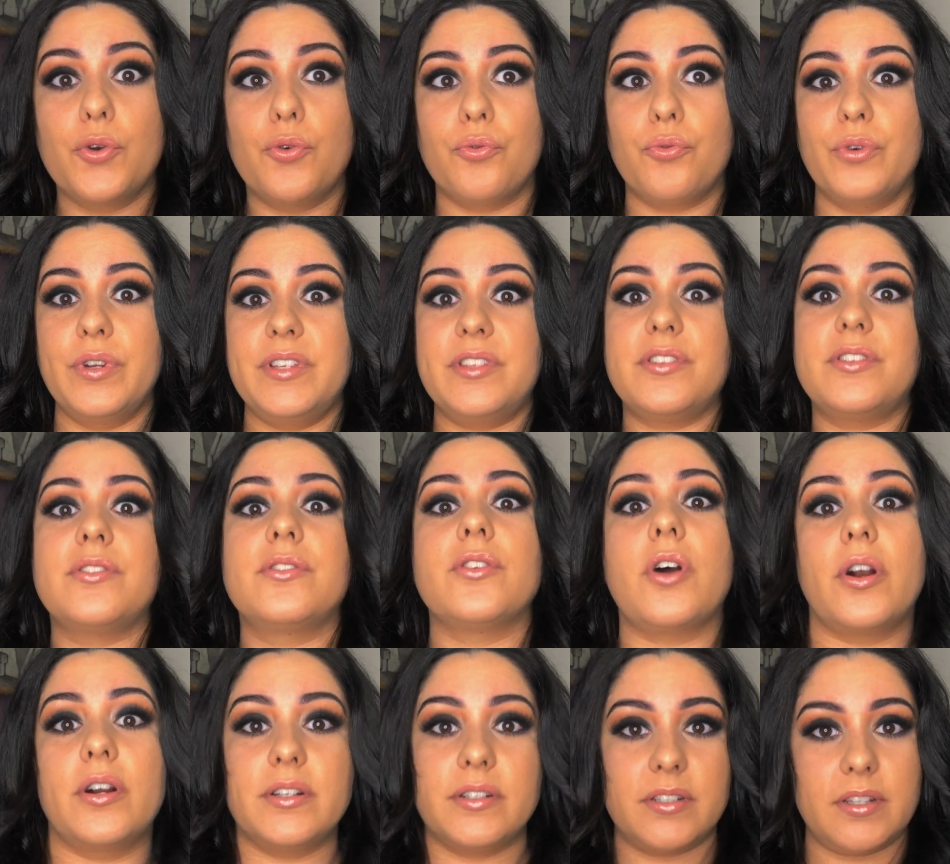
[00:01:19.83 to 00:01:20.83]

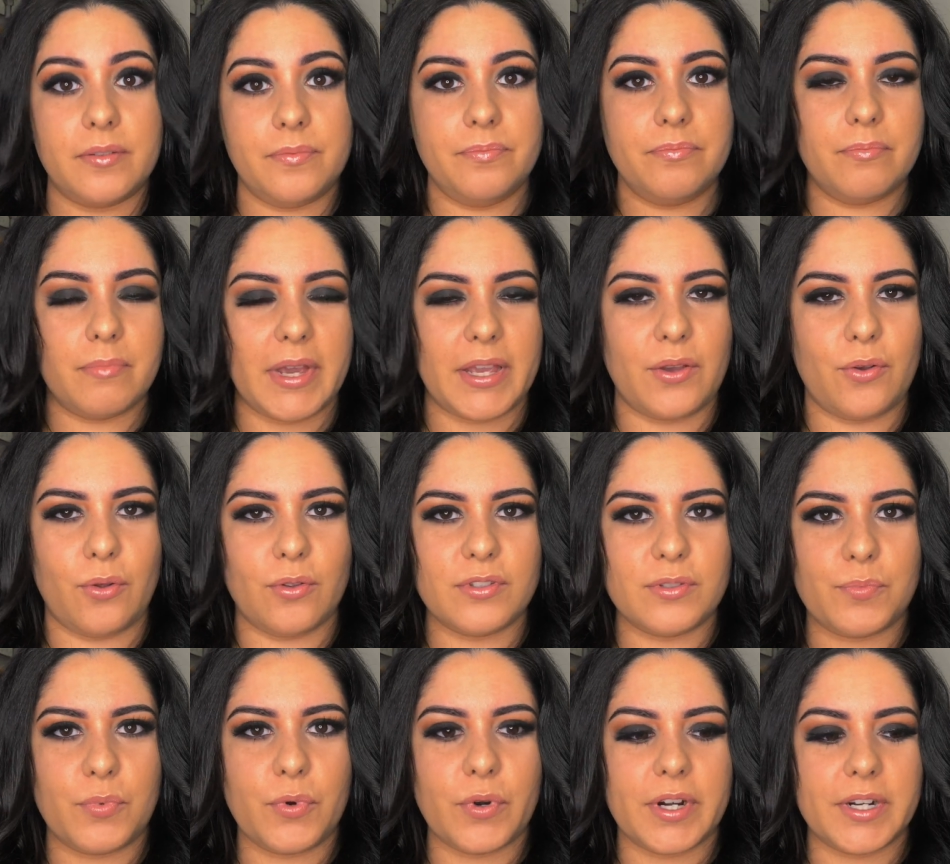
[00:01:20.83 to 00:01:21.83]
restart my goals
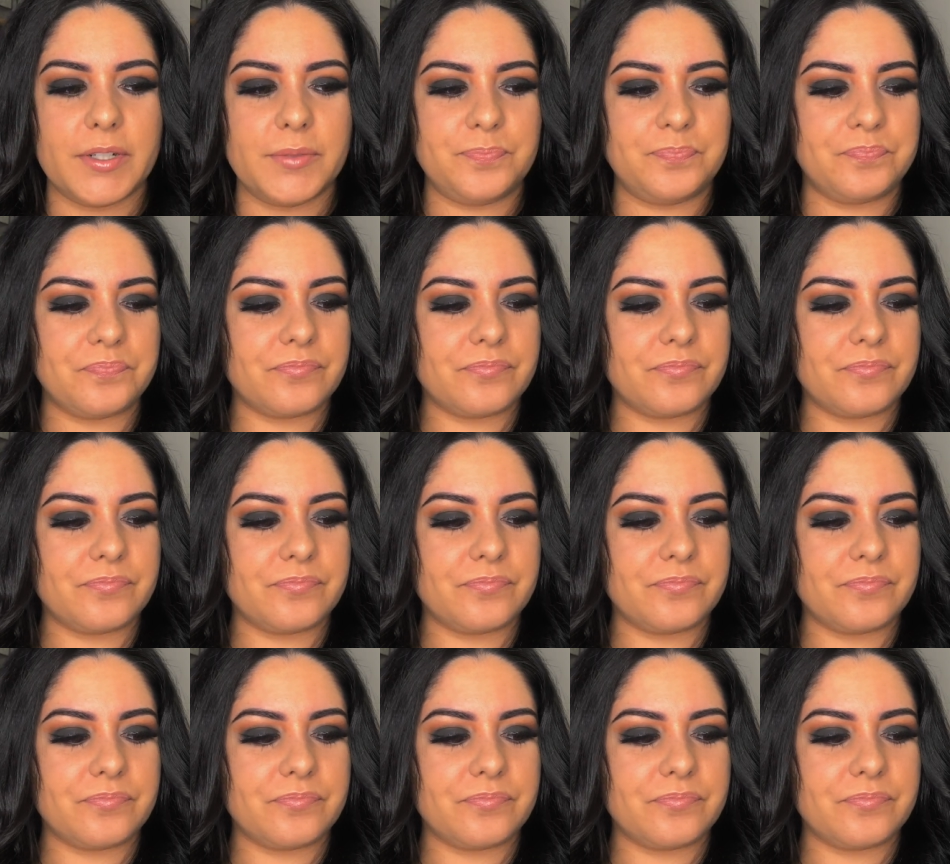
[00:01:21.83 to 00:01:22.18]
board.